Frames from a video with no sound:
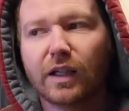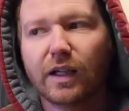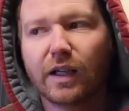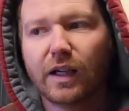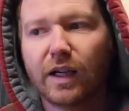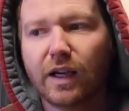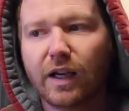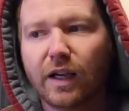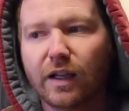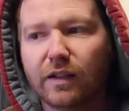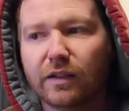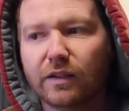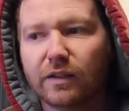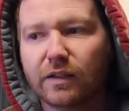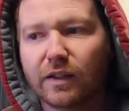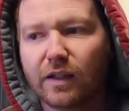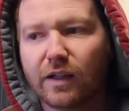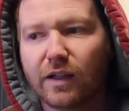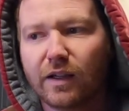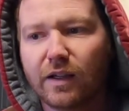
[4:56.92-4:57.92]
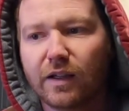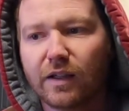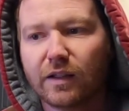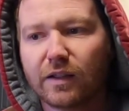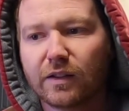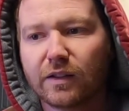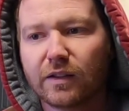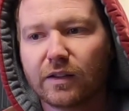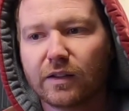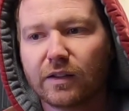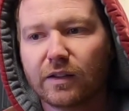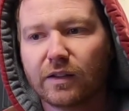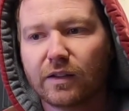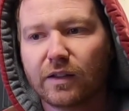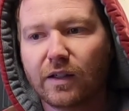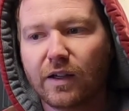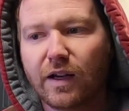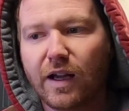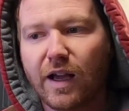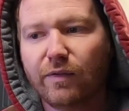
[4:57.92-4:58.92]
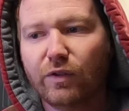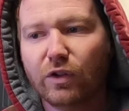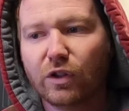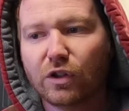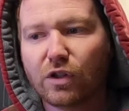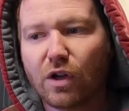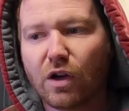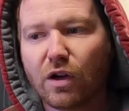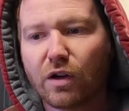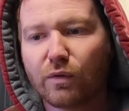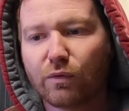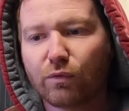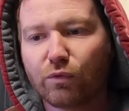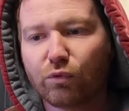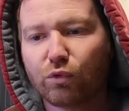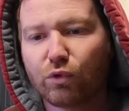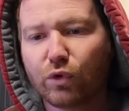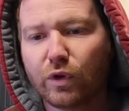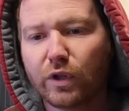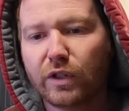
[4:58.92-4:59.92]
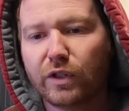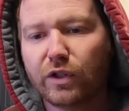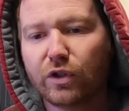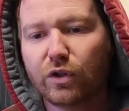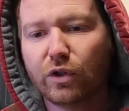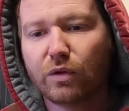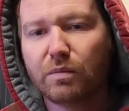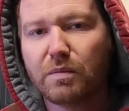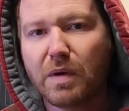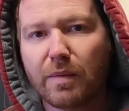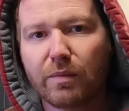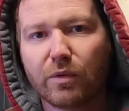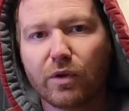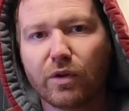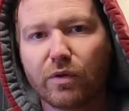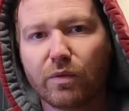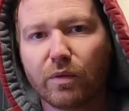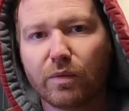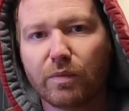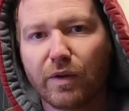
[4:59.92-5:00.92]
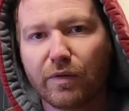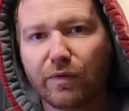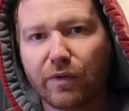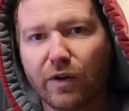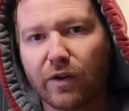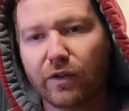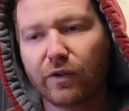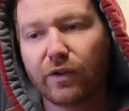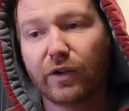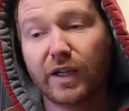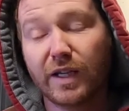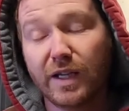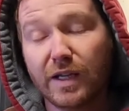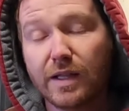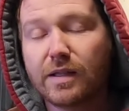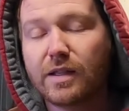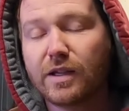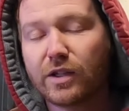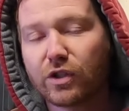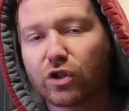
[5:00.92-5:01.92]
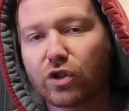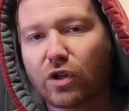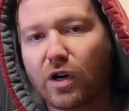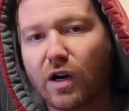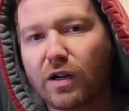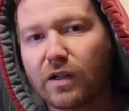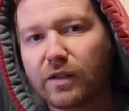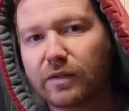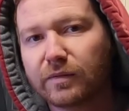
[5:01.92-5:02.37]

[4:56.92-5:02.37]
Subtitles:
And I have a lot of really good memories with my father in this truck.